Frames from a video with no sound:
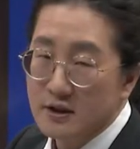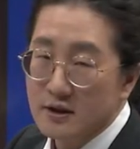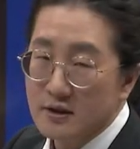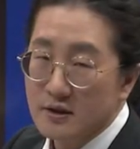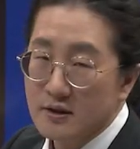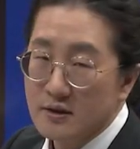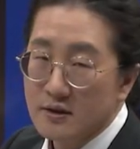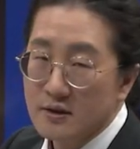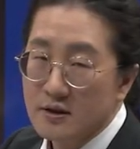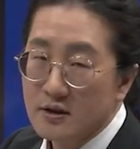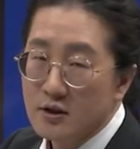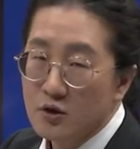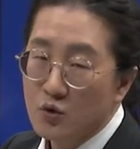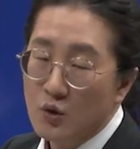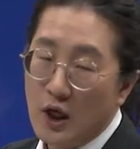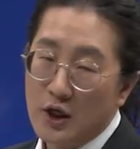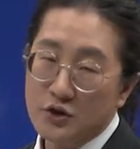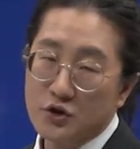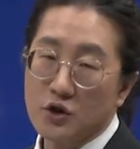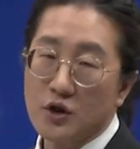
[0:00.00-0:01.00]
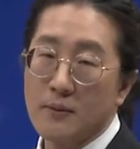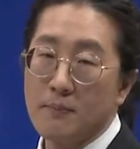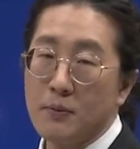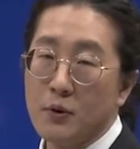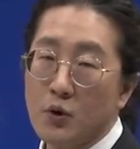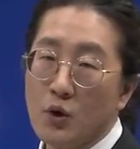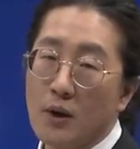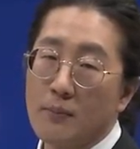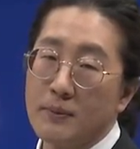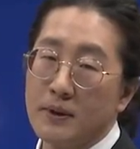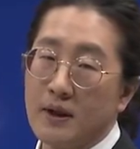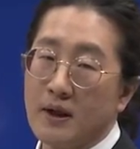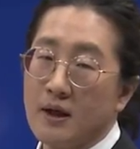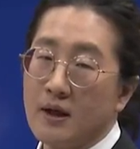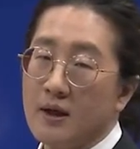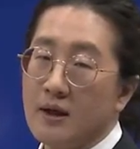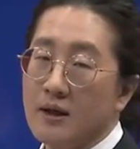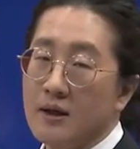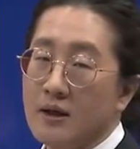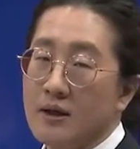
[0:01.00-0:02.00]
your eyes and hands.
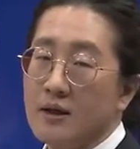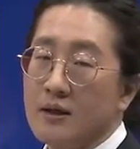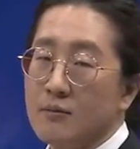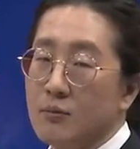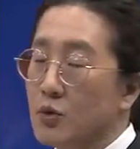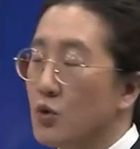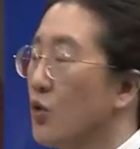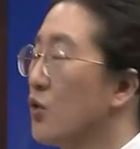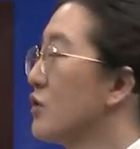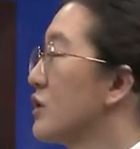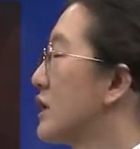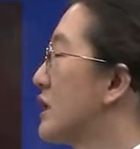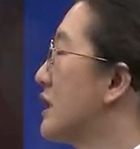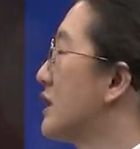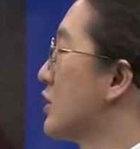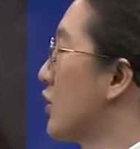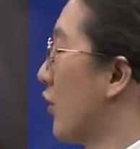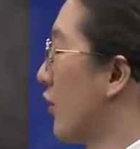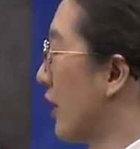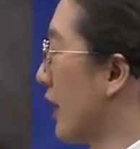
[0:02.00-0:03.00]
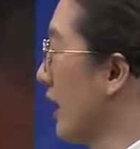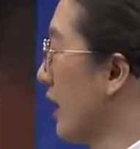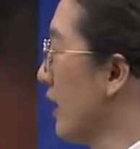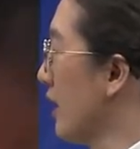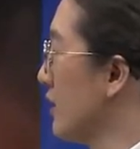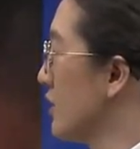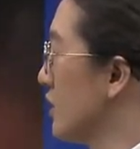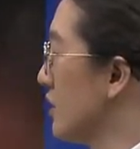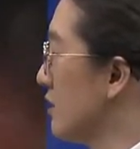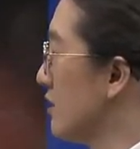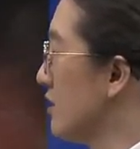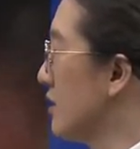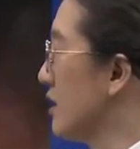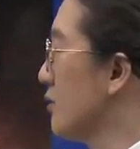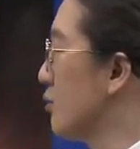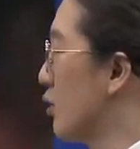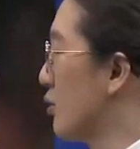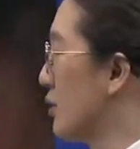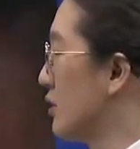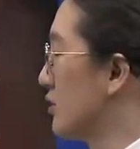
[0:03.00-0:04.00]
We need to
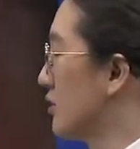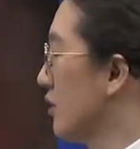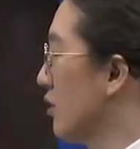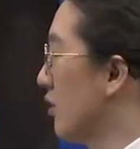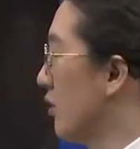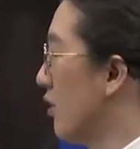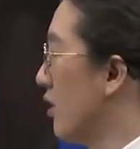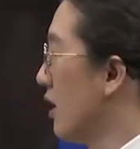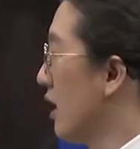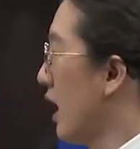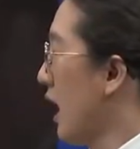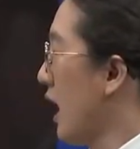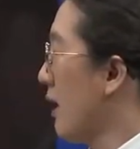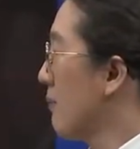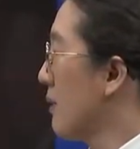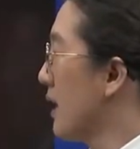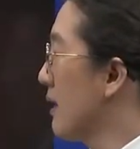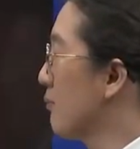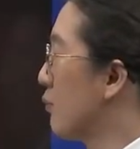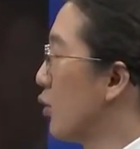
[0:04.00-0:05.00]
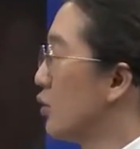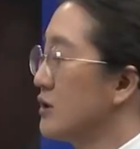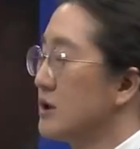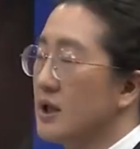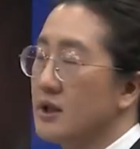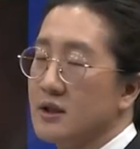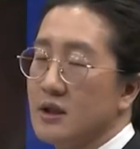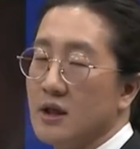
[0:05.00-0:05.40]
evaluate the bone condition